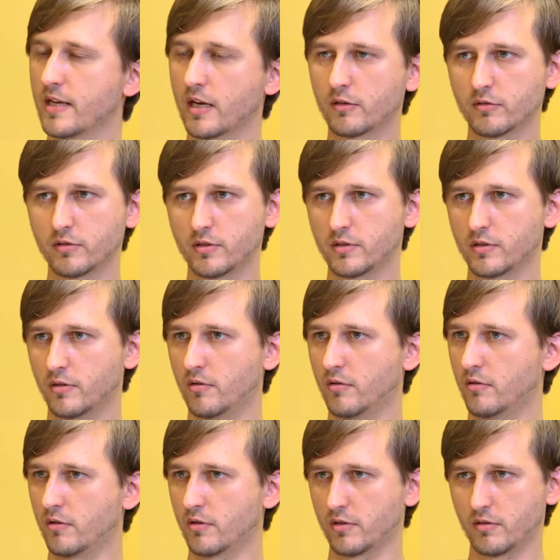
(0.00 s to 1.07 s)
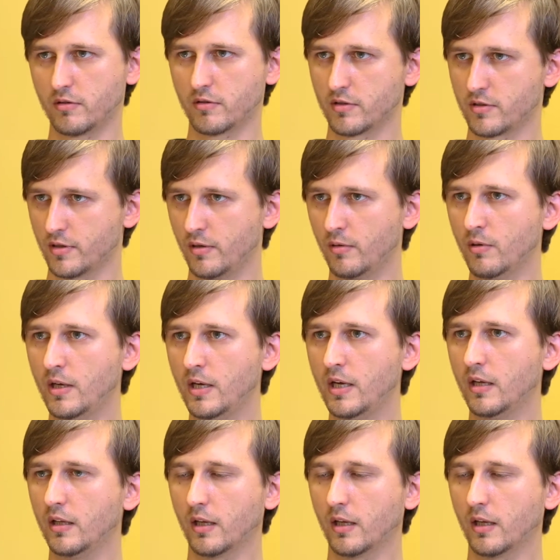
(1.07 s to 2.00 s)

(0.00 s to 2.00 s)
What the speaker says: seconds or so,